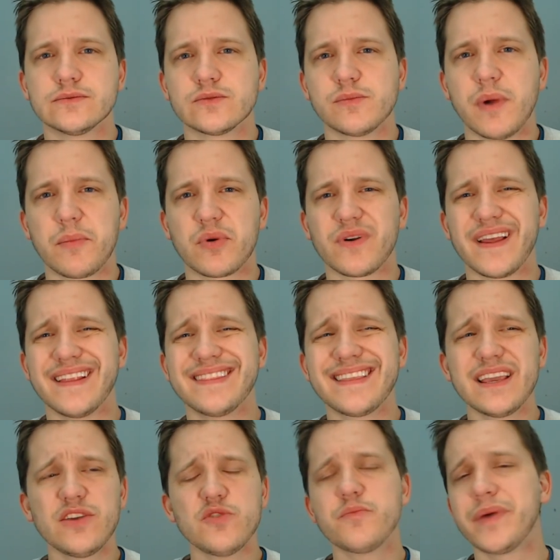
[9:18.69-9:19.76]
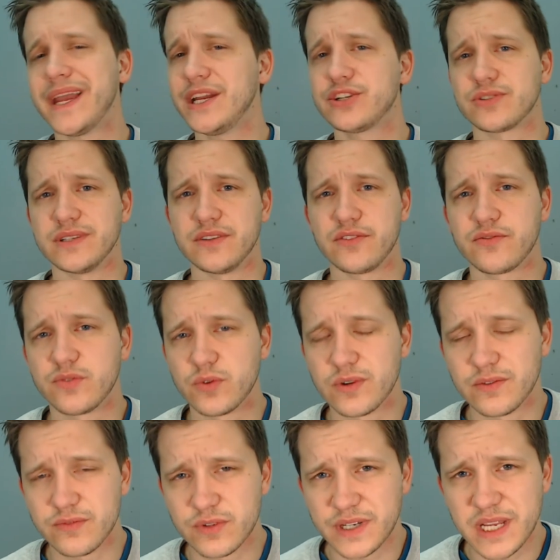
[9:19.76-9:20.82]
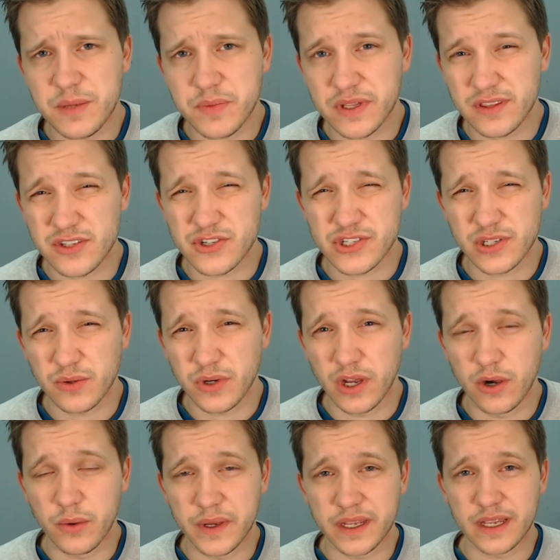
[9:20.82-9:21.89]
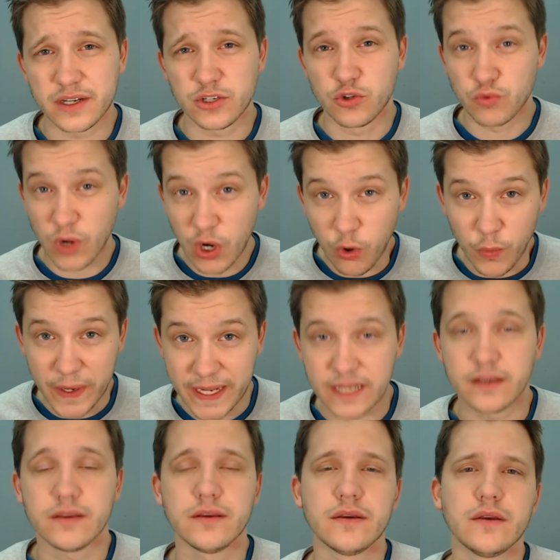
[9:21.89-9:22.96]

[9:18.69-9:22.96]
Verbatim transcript: Remember, and thank you patrons for for keeping this show going and growing.